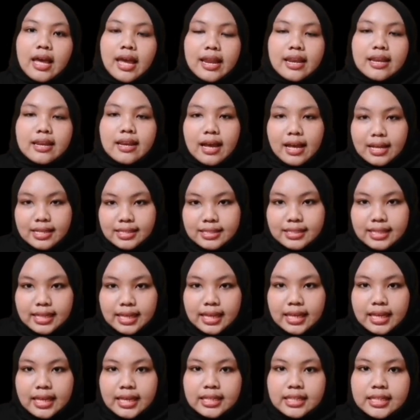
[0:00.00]
And
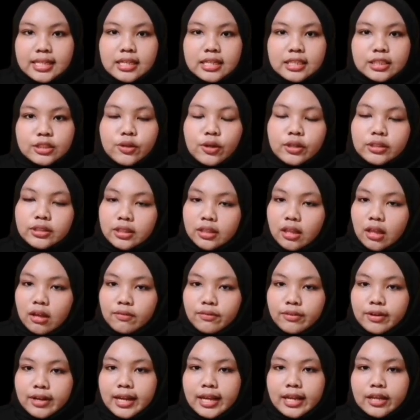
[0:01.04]
lastly, the total
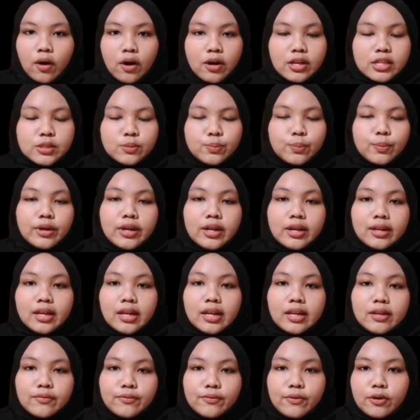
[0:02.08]
overhead cost per
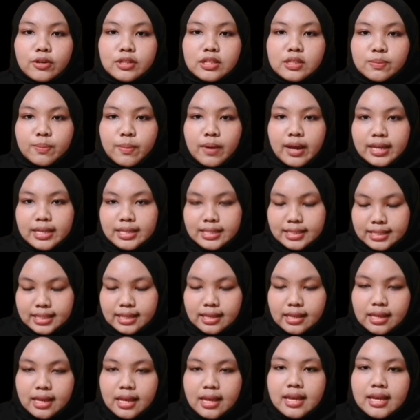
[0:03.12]
unit for spike
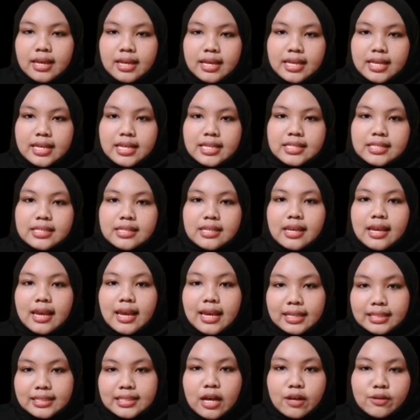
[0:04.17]
C is
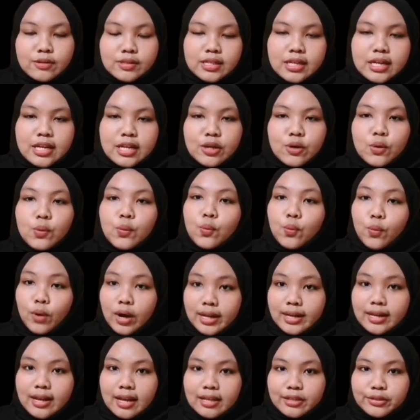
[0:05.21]

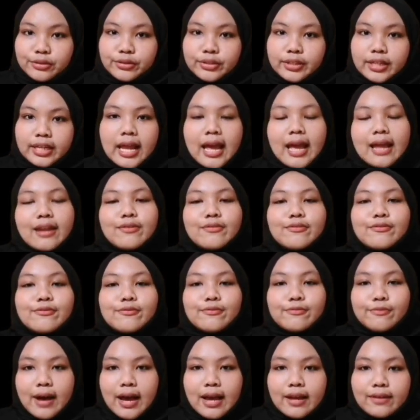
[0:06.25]

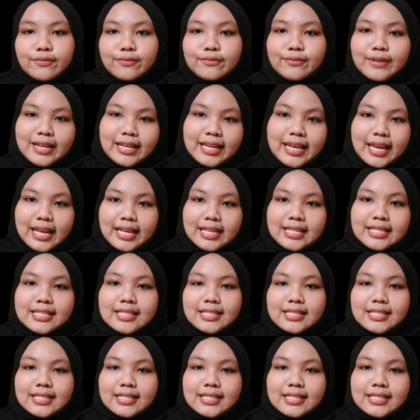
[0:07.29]
8,105 ringgit